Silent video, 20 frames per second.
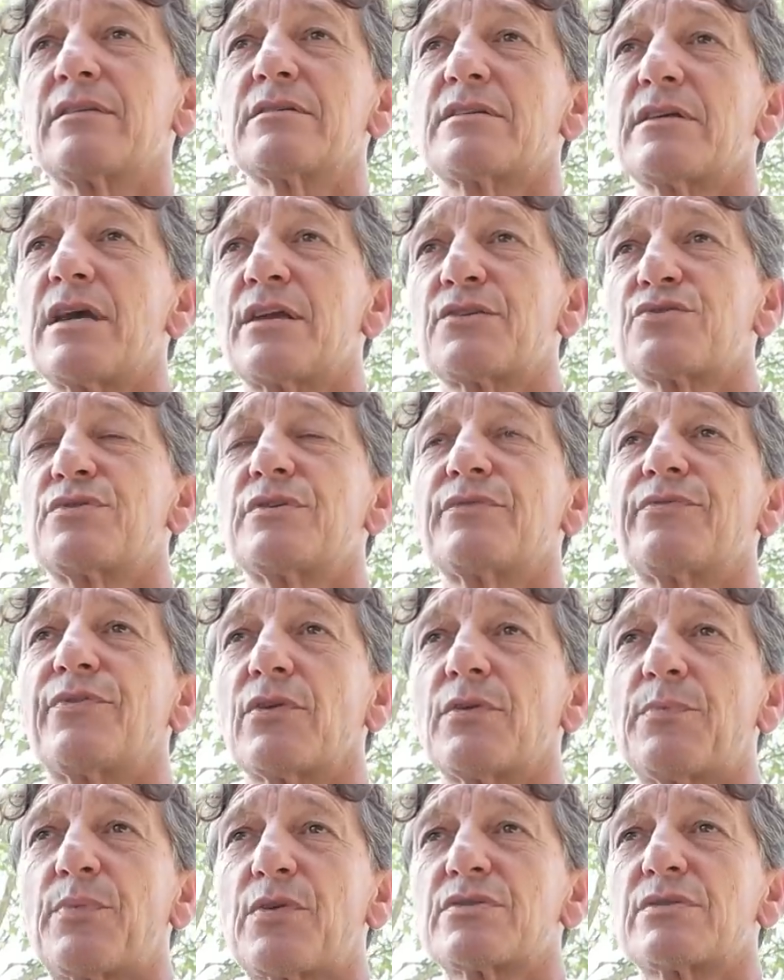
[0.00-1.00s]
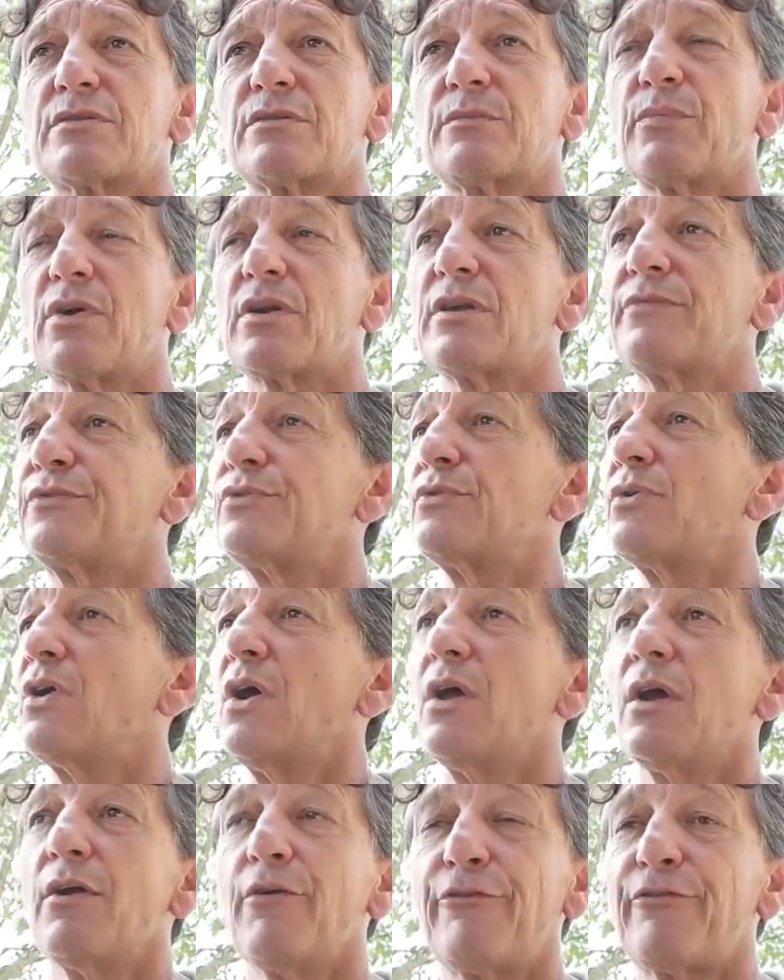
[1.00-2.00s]
this entry for the person. But if you
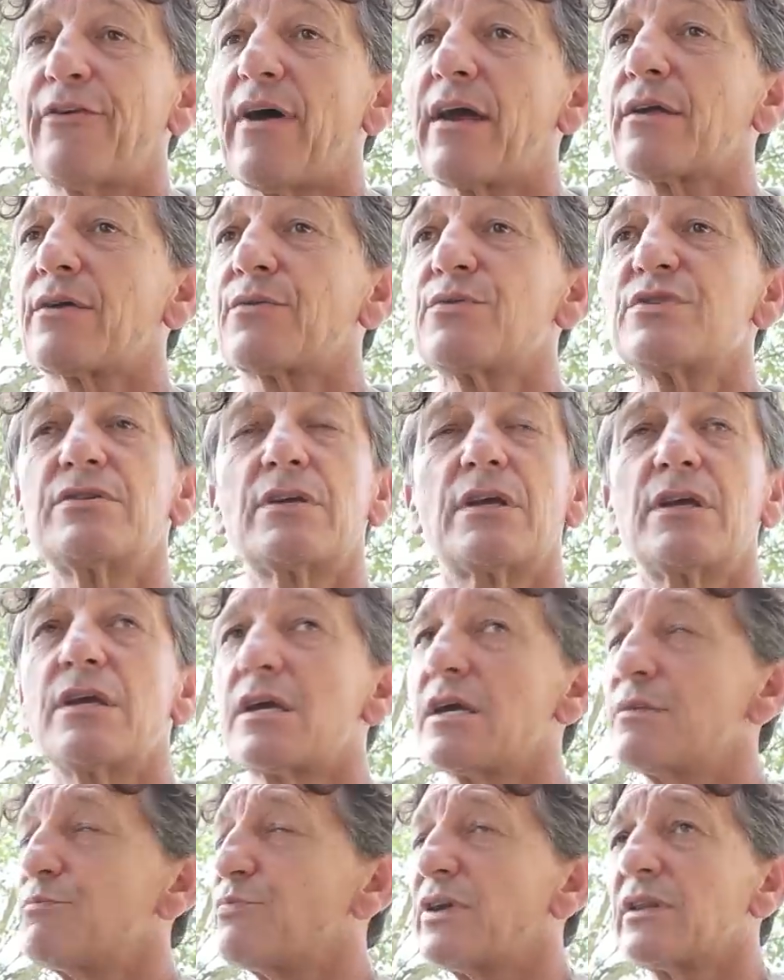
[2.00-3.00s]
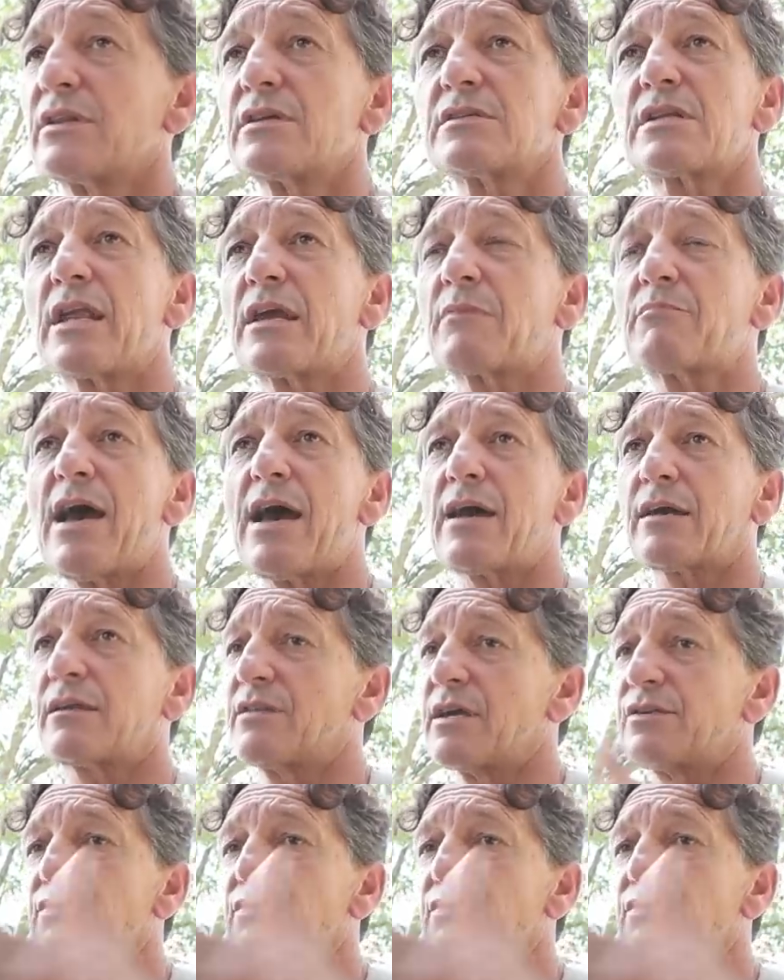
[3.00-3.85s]
fire with your kick and bring this leg back,